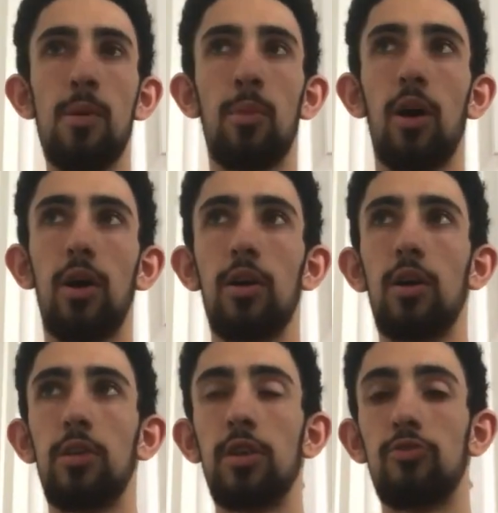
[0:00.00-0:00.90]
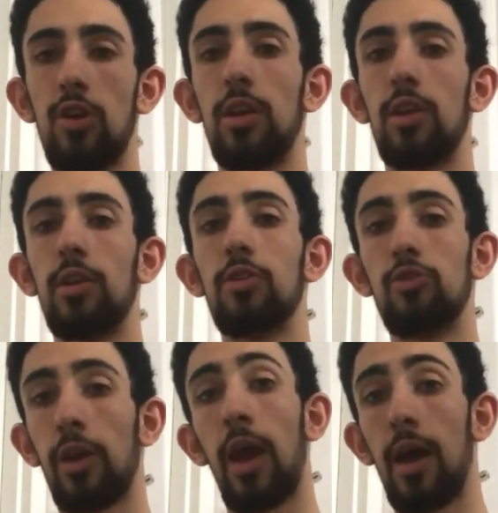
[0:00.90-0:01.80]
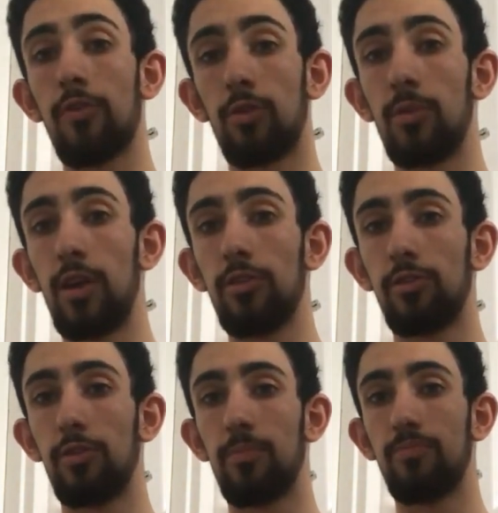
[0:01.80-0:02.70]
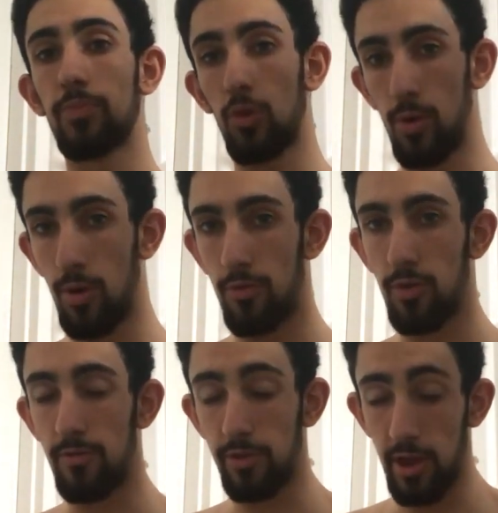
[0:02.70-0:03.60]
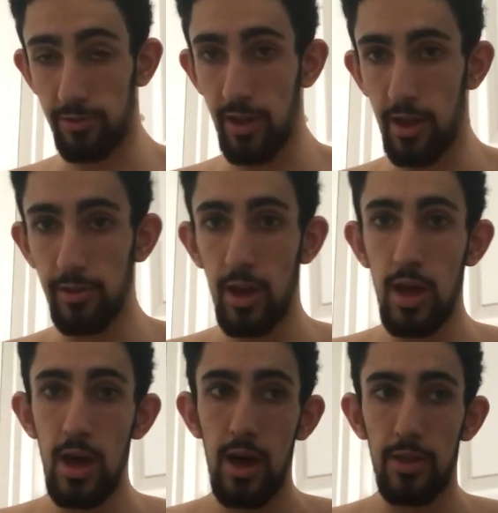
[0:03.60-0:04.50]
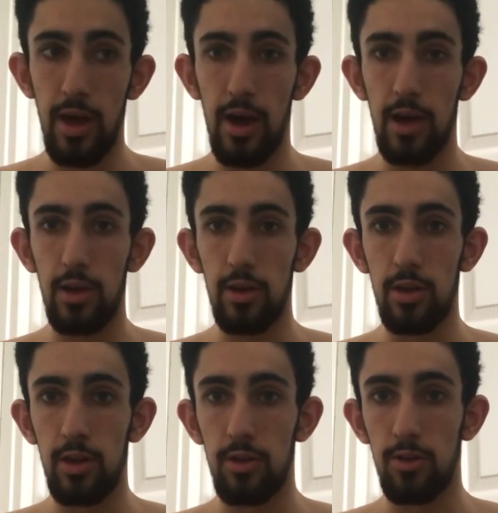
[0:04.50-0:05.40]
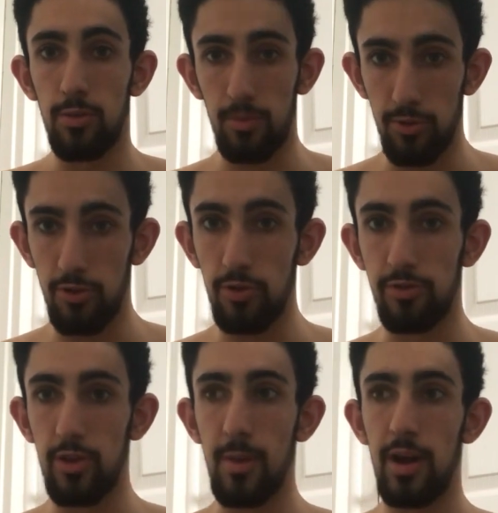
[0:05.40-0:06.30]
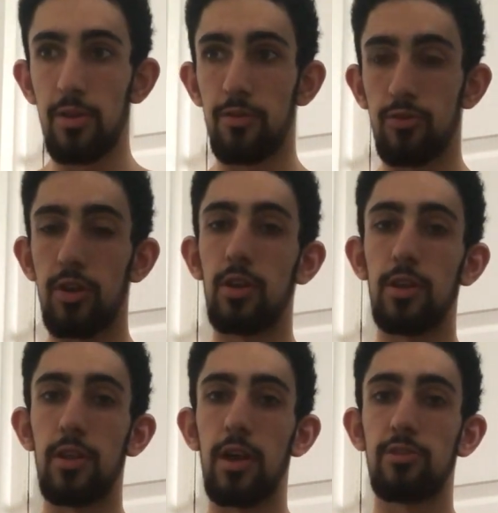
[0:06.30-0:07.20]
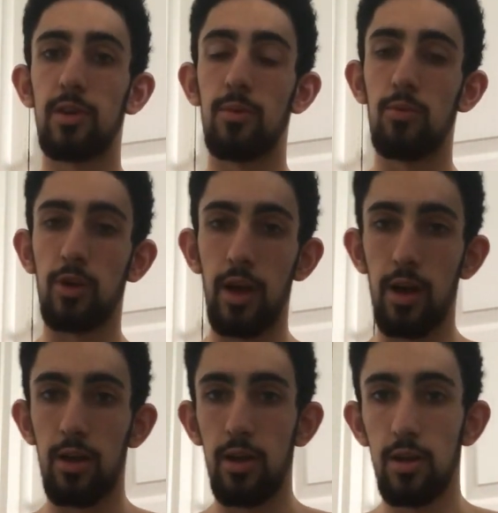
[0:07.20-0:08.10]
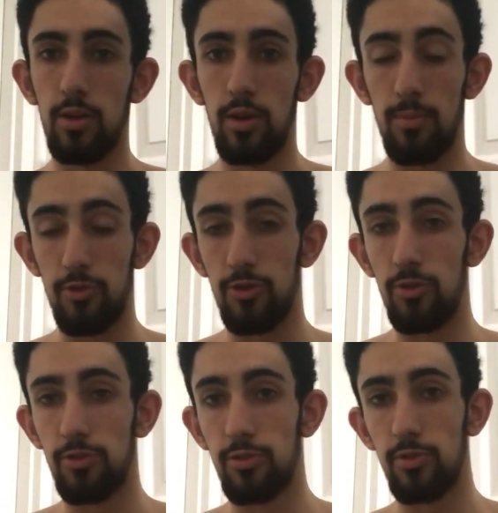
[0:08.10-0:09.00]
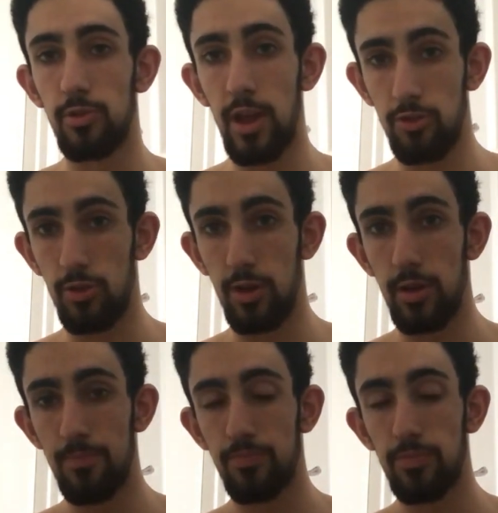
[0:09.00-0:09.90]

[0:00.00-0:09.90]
But the adrenaline you get from this, Wim Hof has said that you can produce the amount of adrenaline that someone will get and produce naturally